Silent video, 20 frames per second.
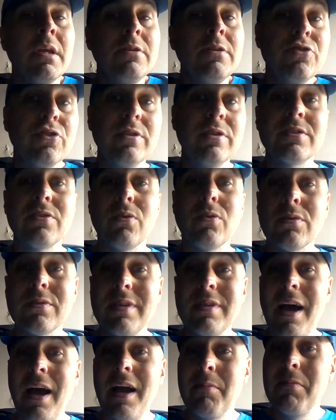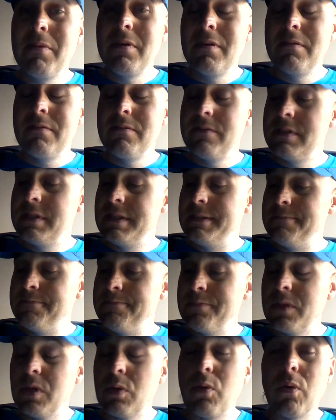During this whole time of
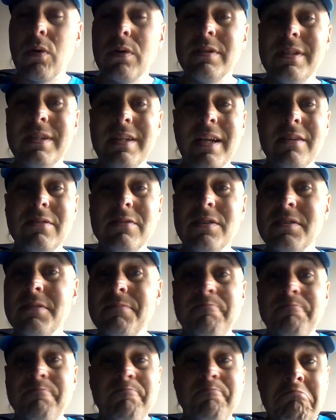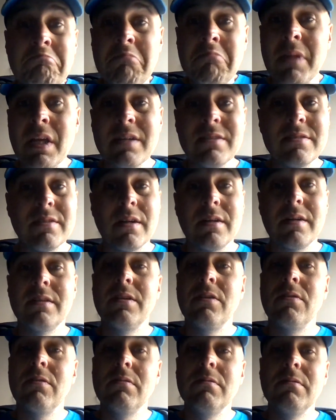quarantine, I just
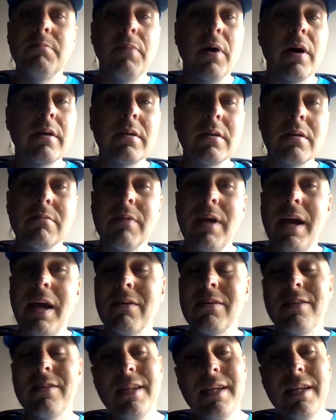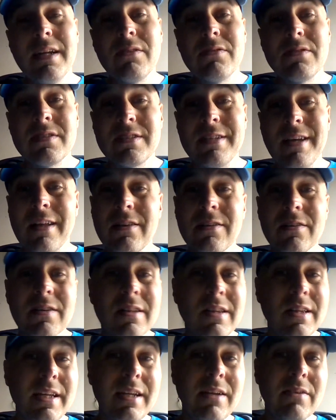started, puttering around, cleaning out the cellar,
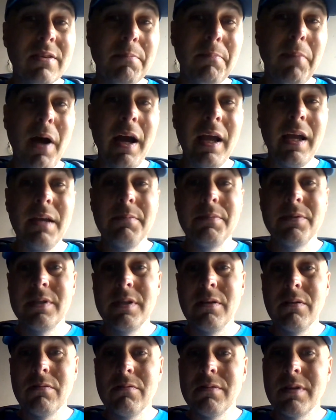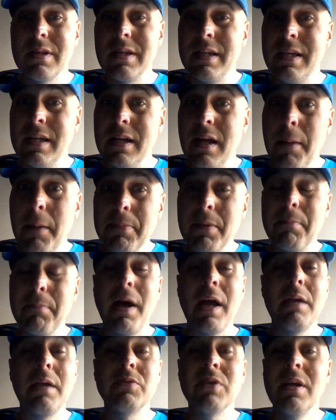cleaning out the pipes, cleaning up the
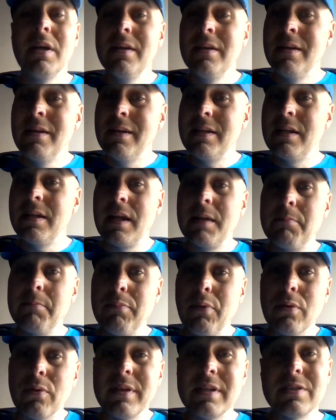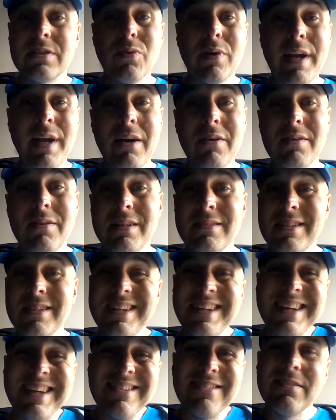pipes. And then I pulled this one out, and I was like,
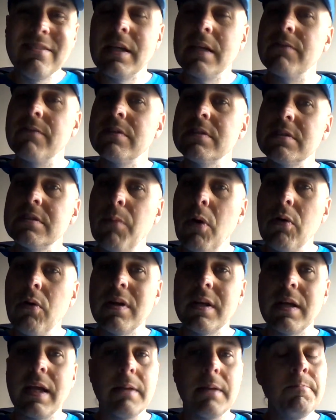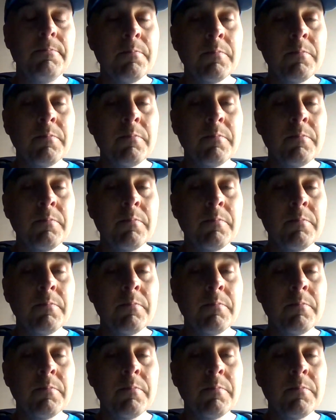yeah, I'll give it a smoke again.